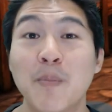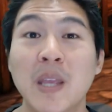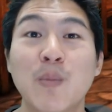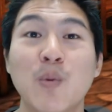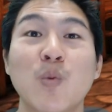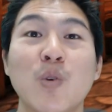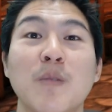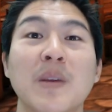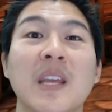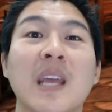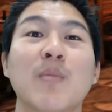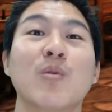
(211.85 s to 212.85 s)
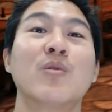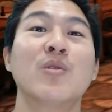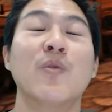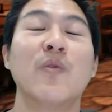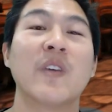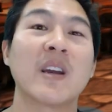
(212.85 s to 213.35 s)
people would be able
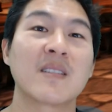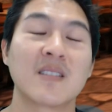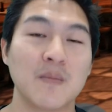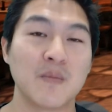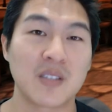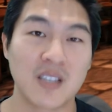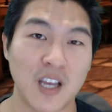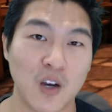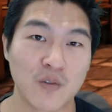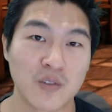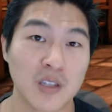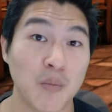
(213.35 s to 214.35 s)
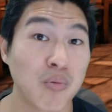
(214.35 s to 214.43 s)
to fix themselves.